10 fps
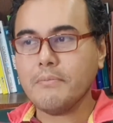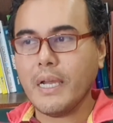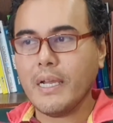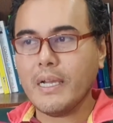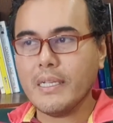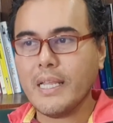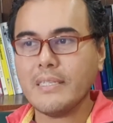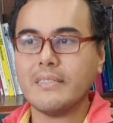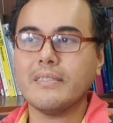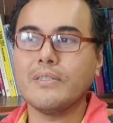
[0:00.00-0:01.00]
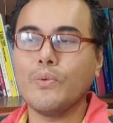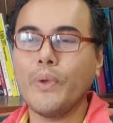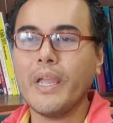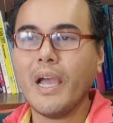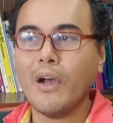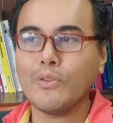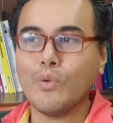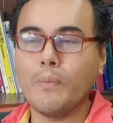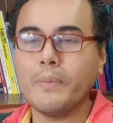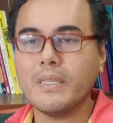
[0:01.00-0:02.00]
but that's the way how to